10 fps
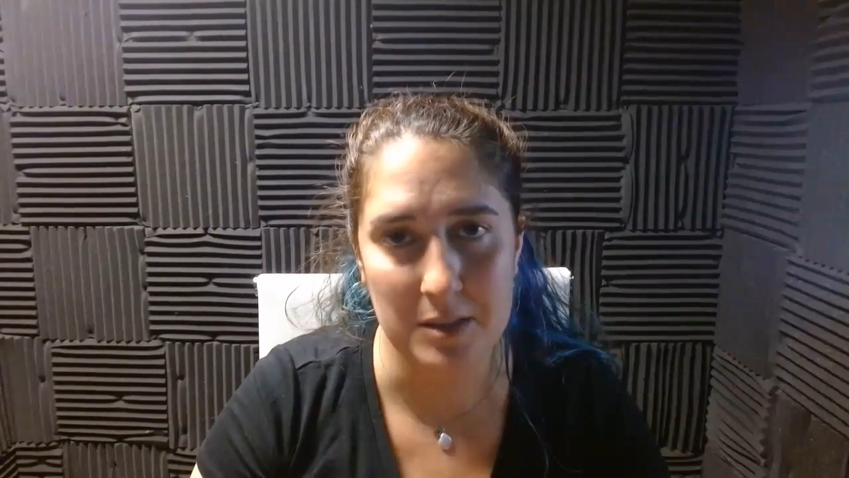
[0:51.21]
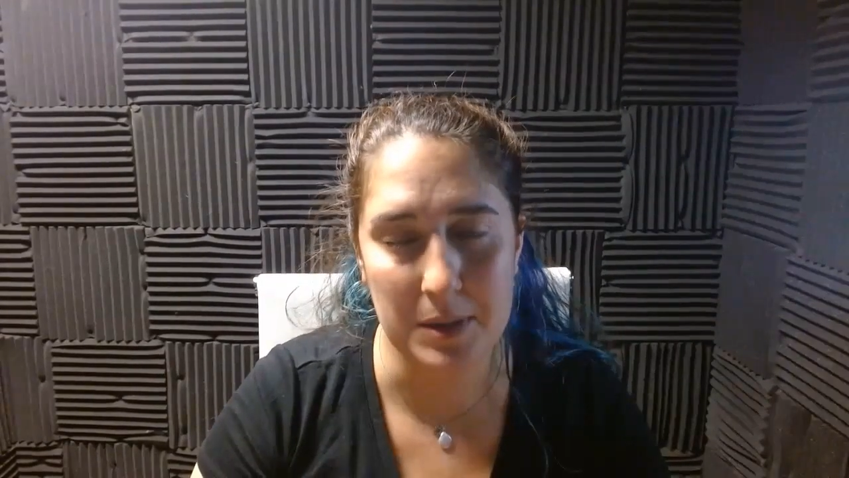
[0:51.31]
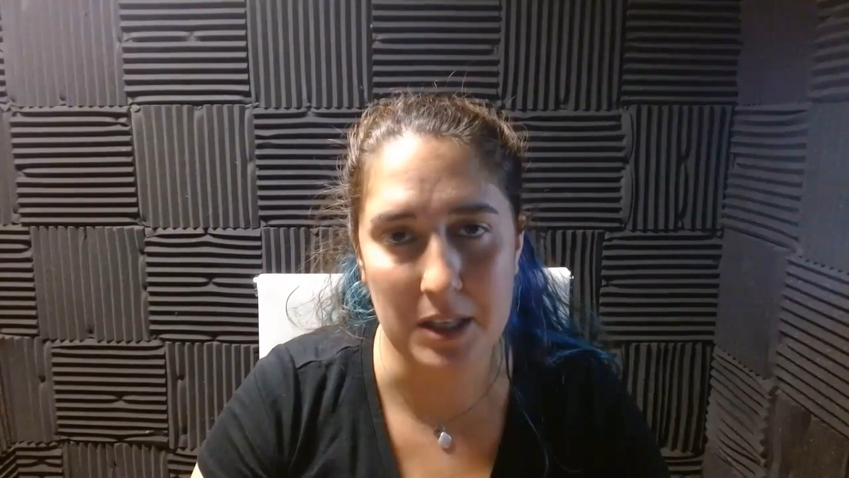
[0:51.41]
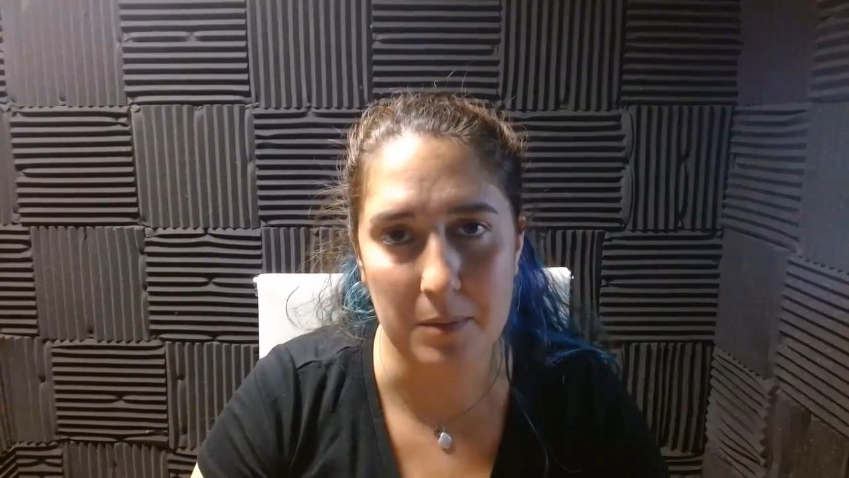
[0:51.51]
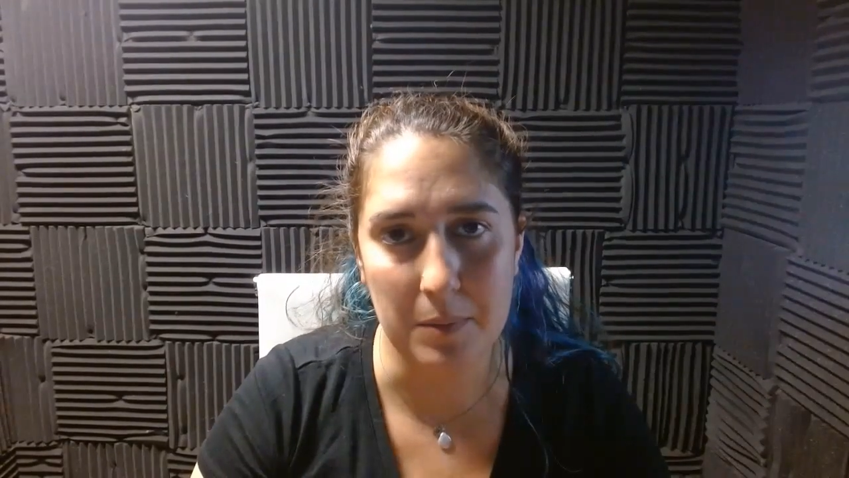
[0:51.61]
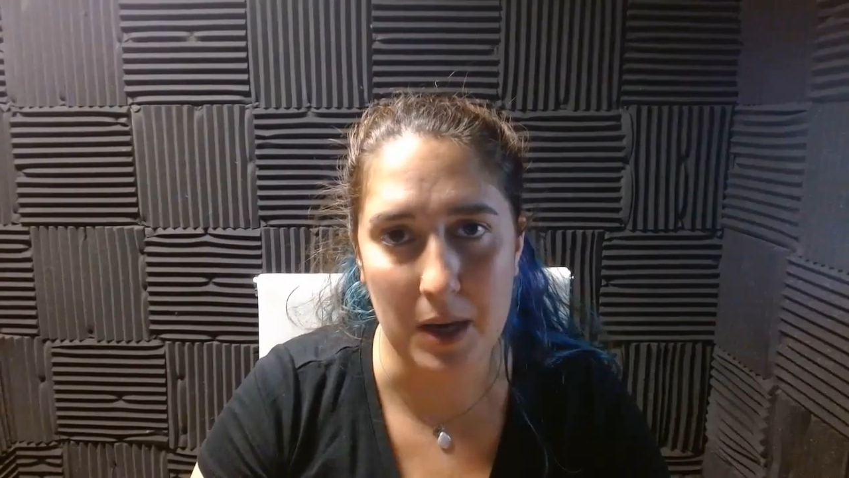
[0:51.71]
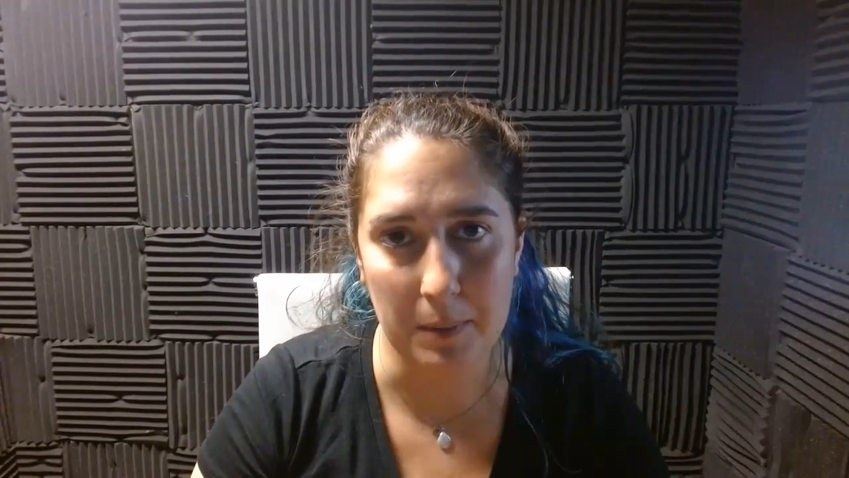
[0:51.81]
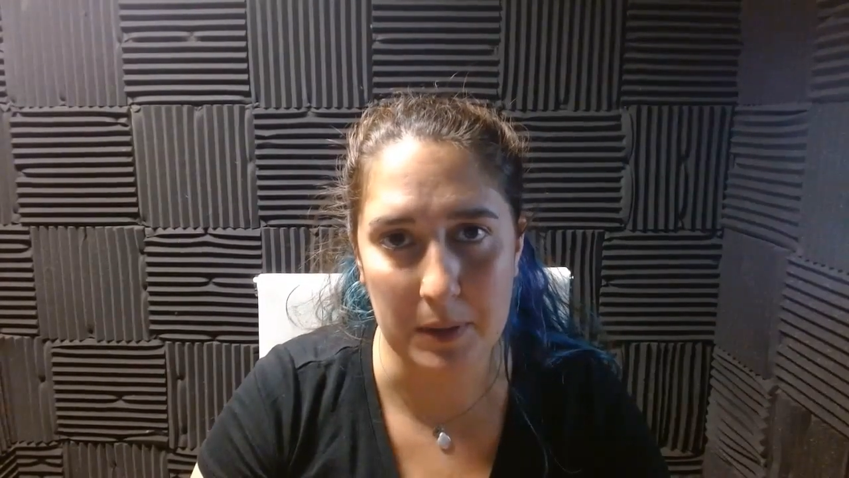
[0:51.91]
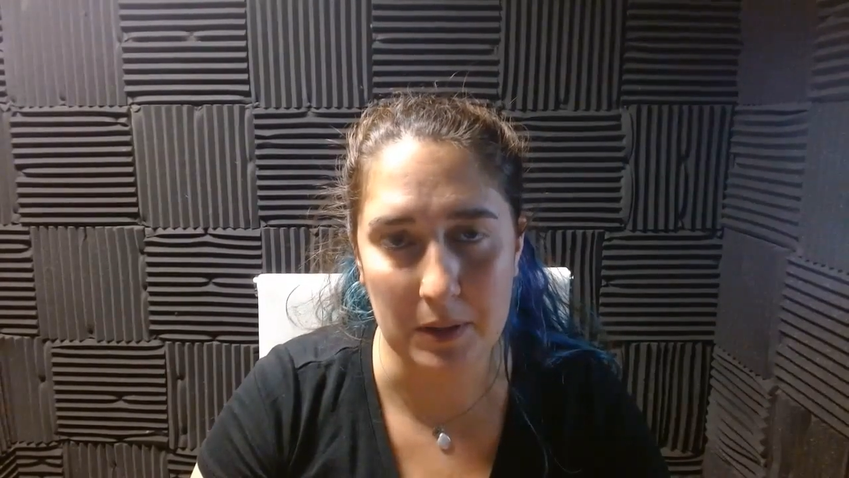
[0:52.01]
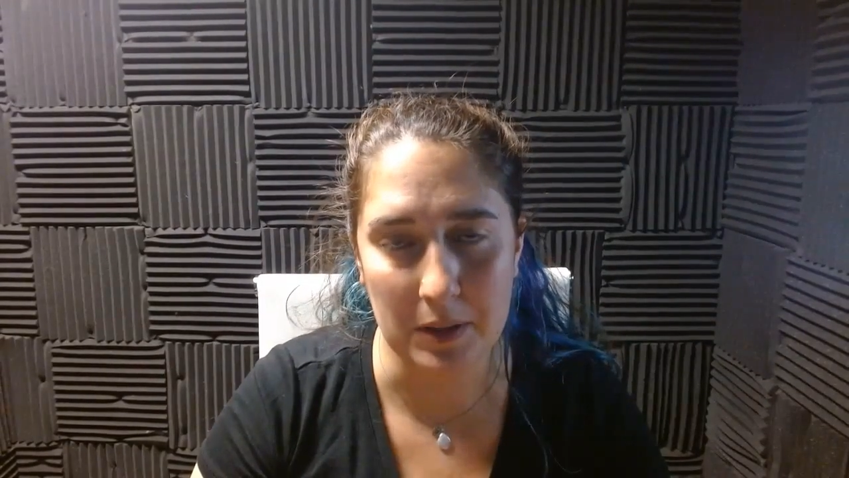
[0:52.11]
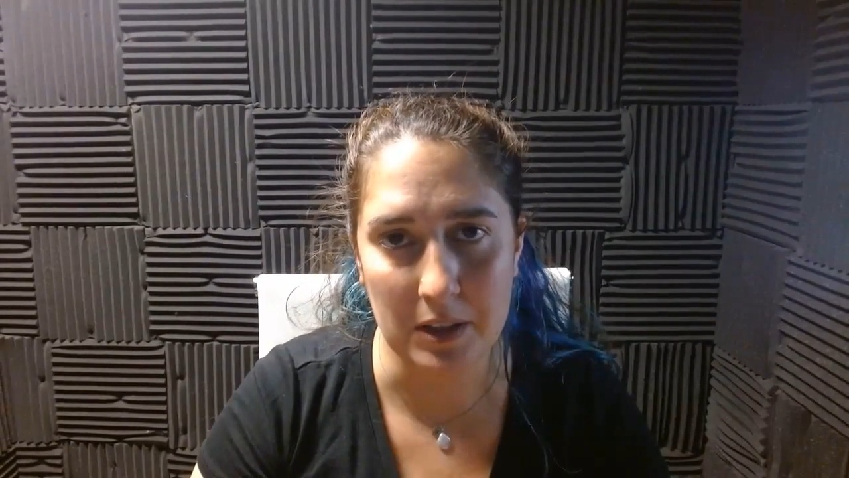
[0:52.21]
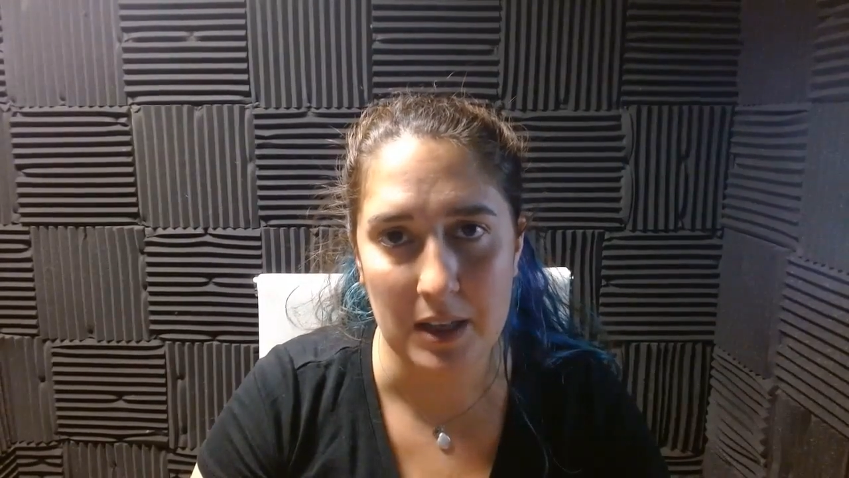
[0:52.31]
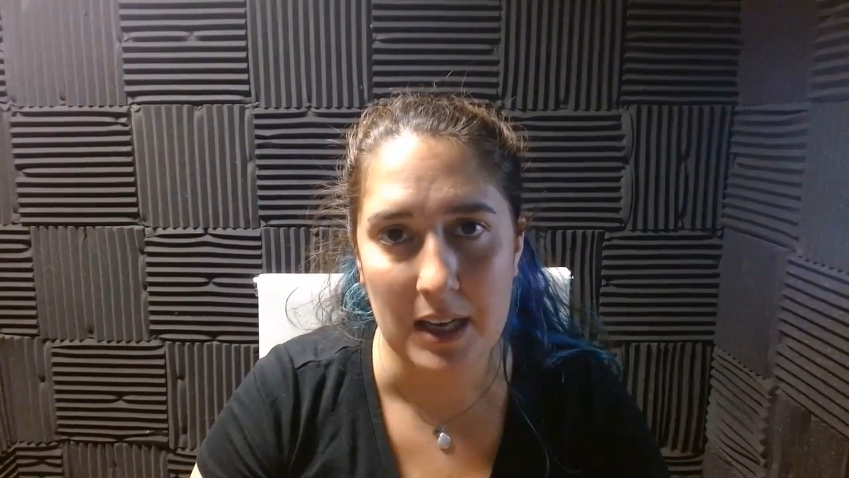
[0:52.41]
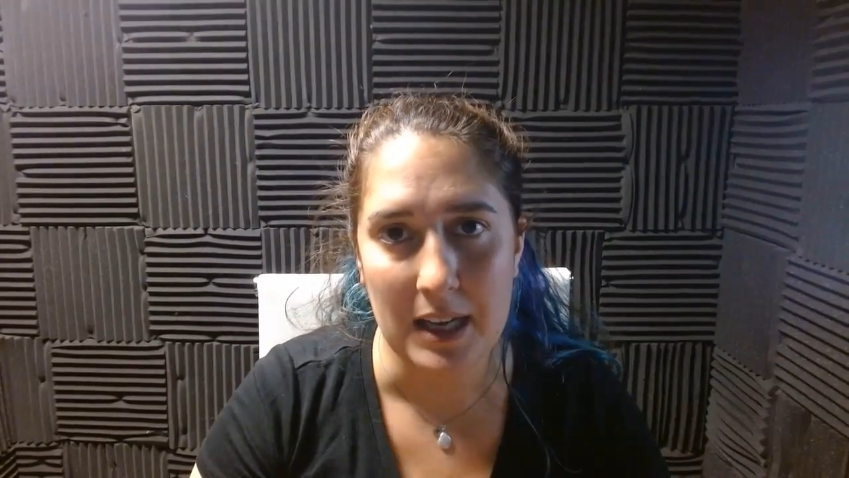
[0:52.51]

to become popular